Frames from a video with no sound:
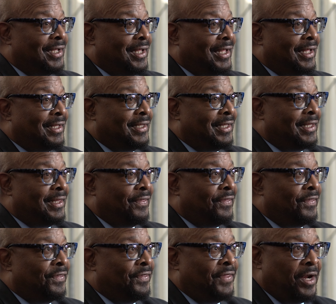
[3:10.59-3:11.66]
Uh,
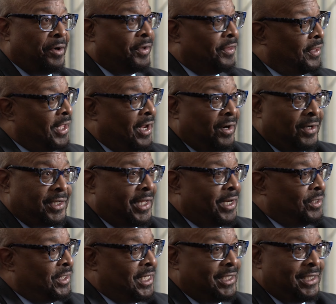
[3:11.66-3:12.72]
there, there,
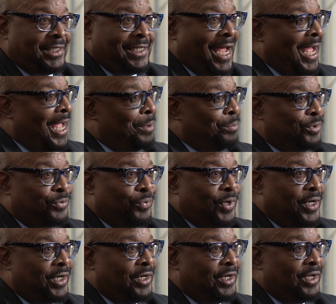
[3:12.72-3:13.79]
there are just times
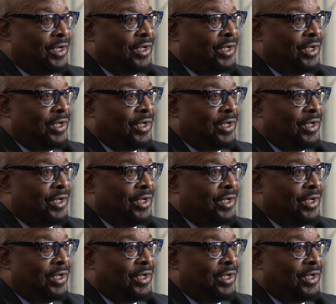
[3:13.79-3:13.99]
when,